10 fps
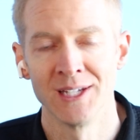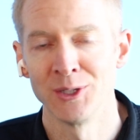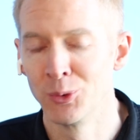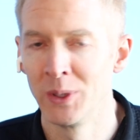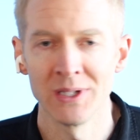
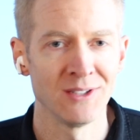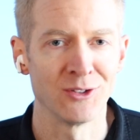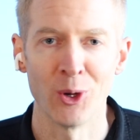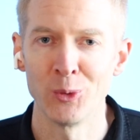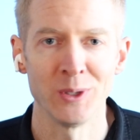You really
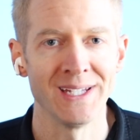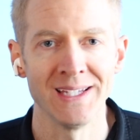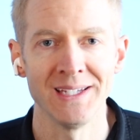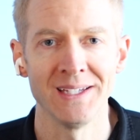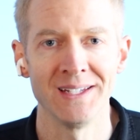don't
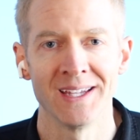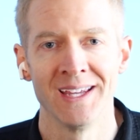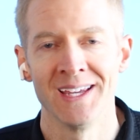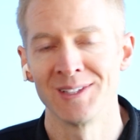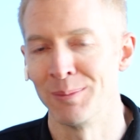need
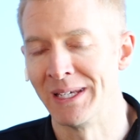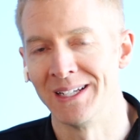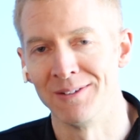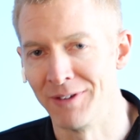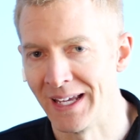to be an
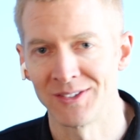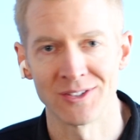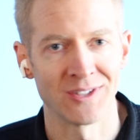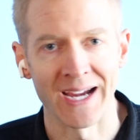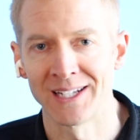
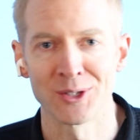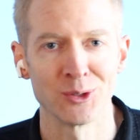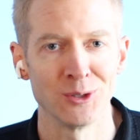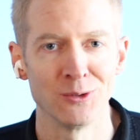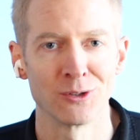advanced technical
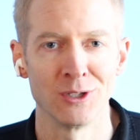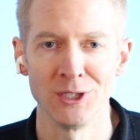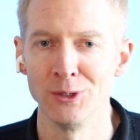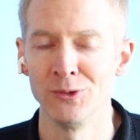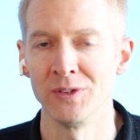user to
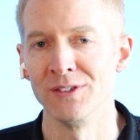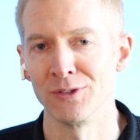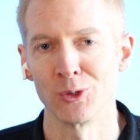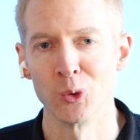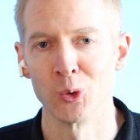use these
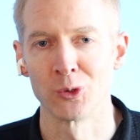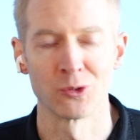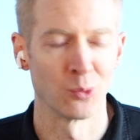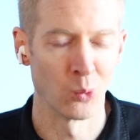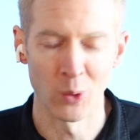
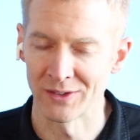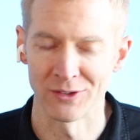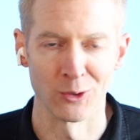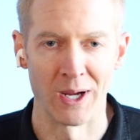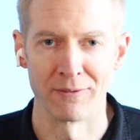tools
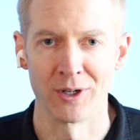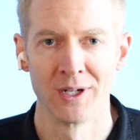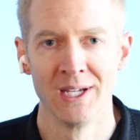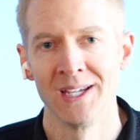whatsoever,